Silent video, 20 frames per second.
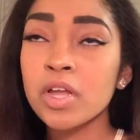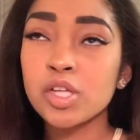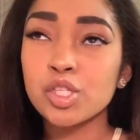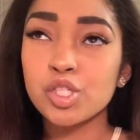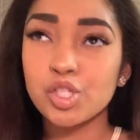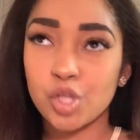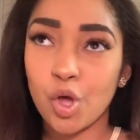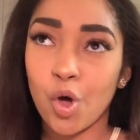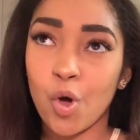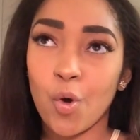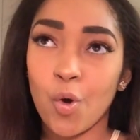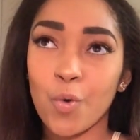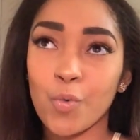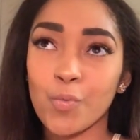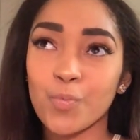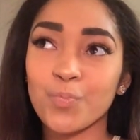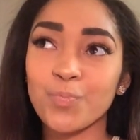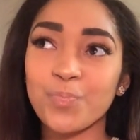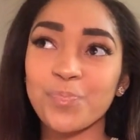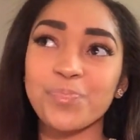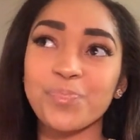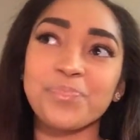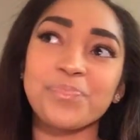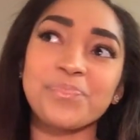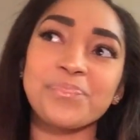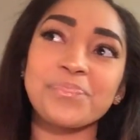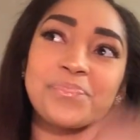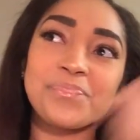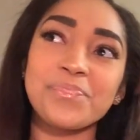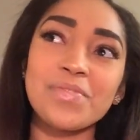So
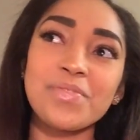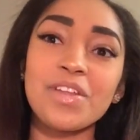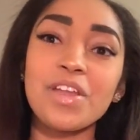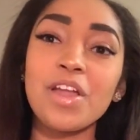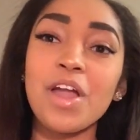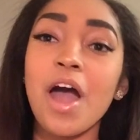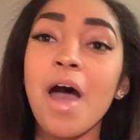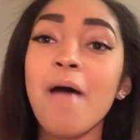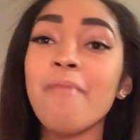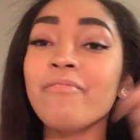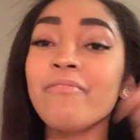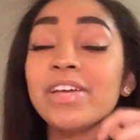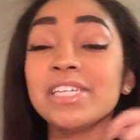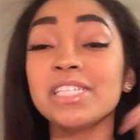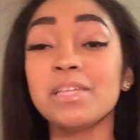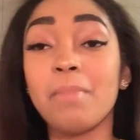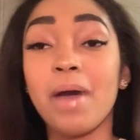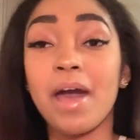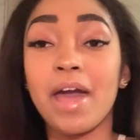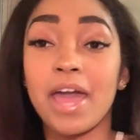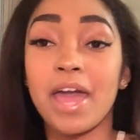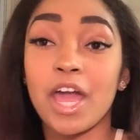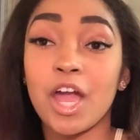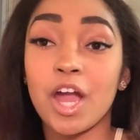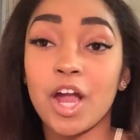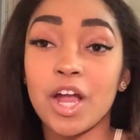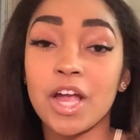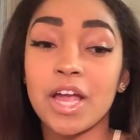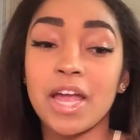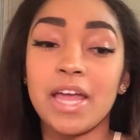I'm fixing my
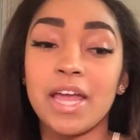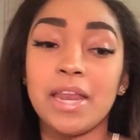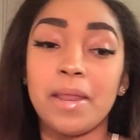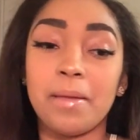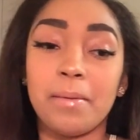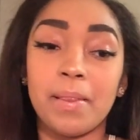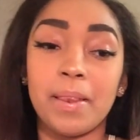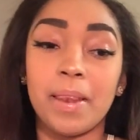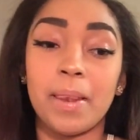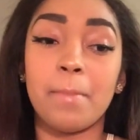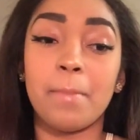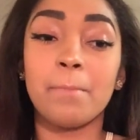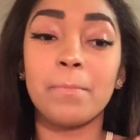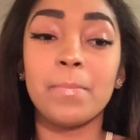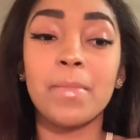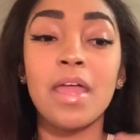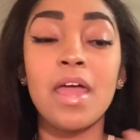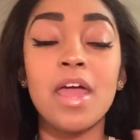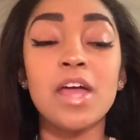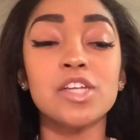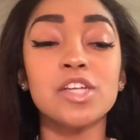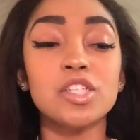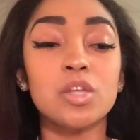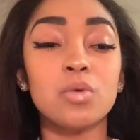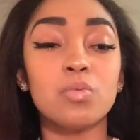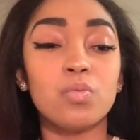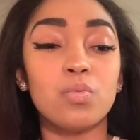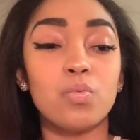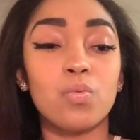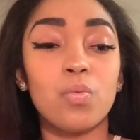hair, and then
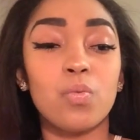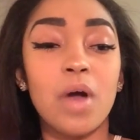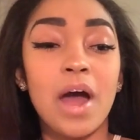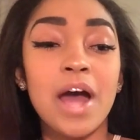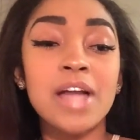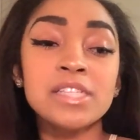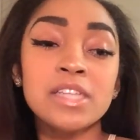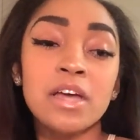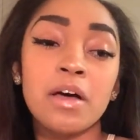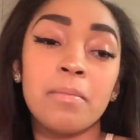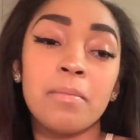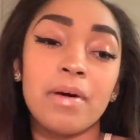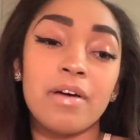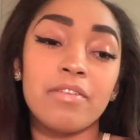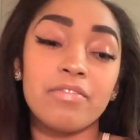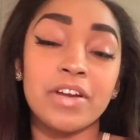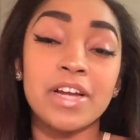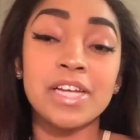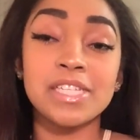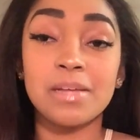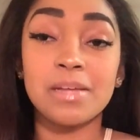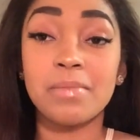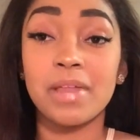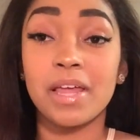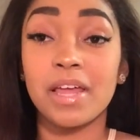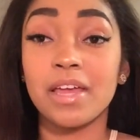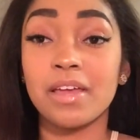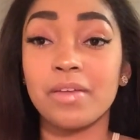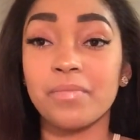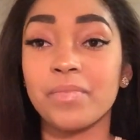so I tell my friends,
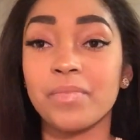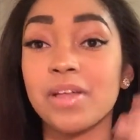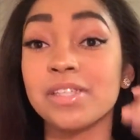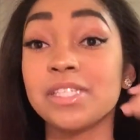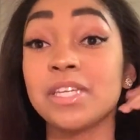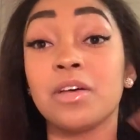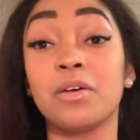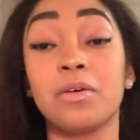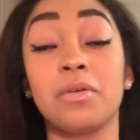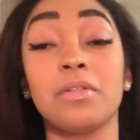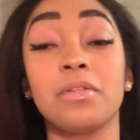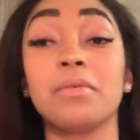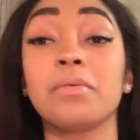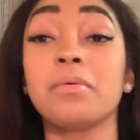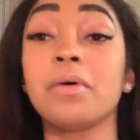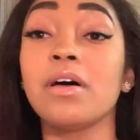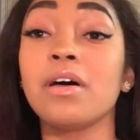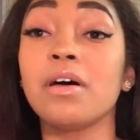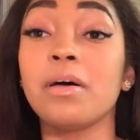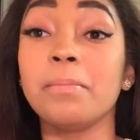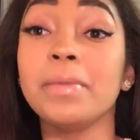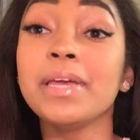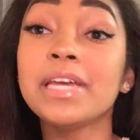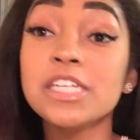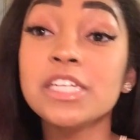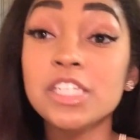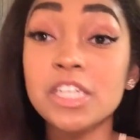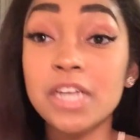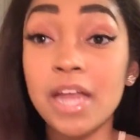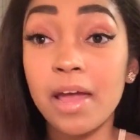I tell Meek
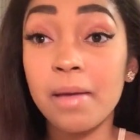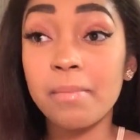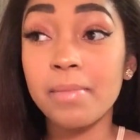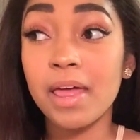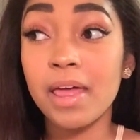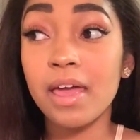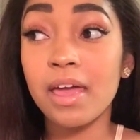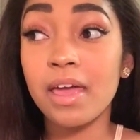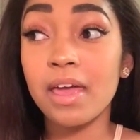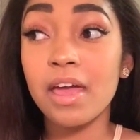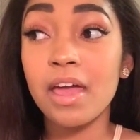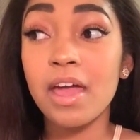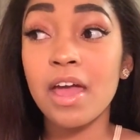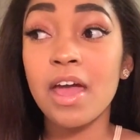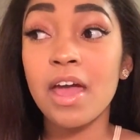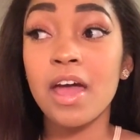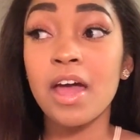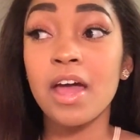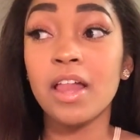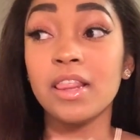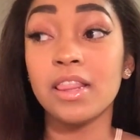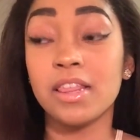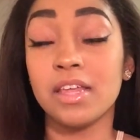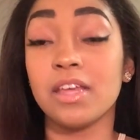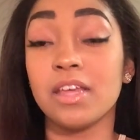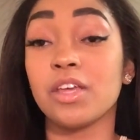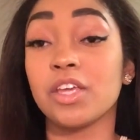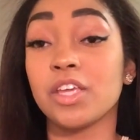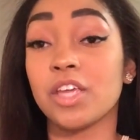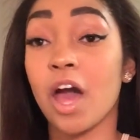and Janae, I'm like,
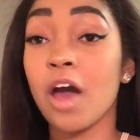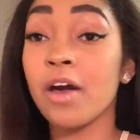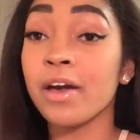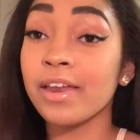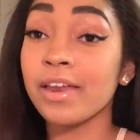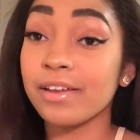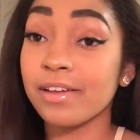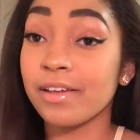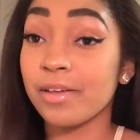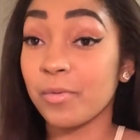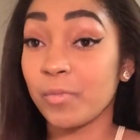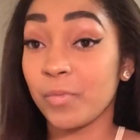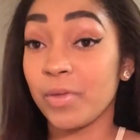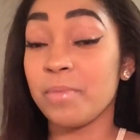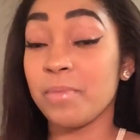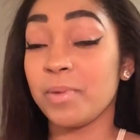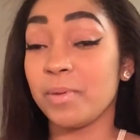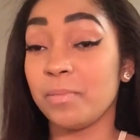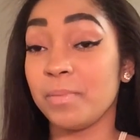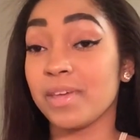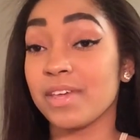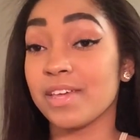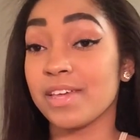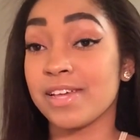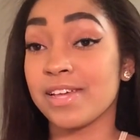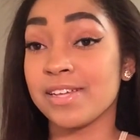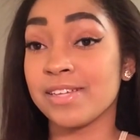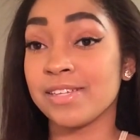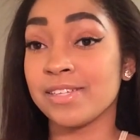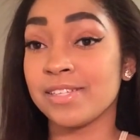look, y'all gotta come with me,
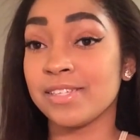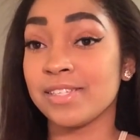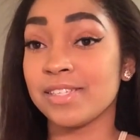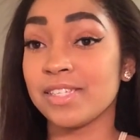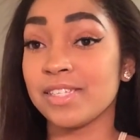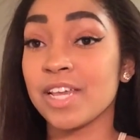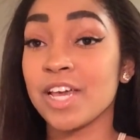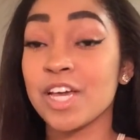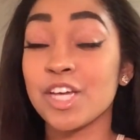because